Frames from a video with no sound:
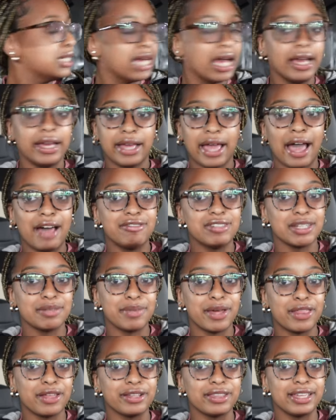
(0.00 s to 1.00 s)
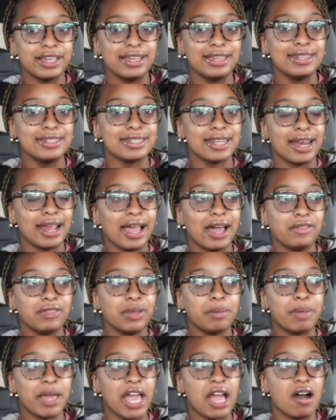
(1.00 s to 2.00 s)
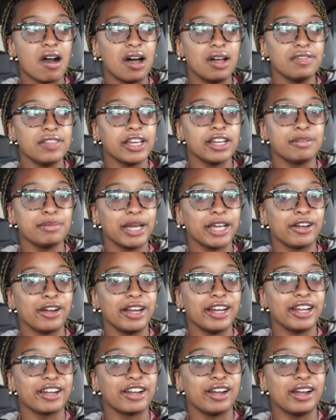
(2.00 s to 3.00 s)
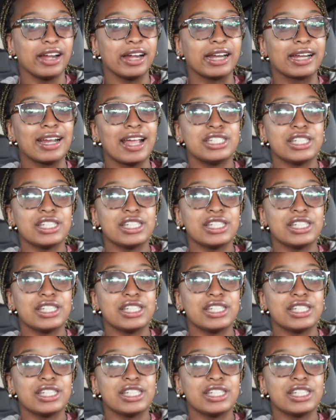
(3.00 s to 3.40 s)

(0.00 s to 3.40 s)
I have some other things that I have to pay off, like my credit card.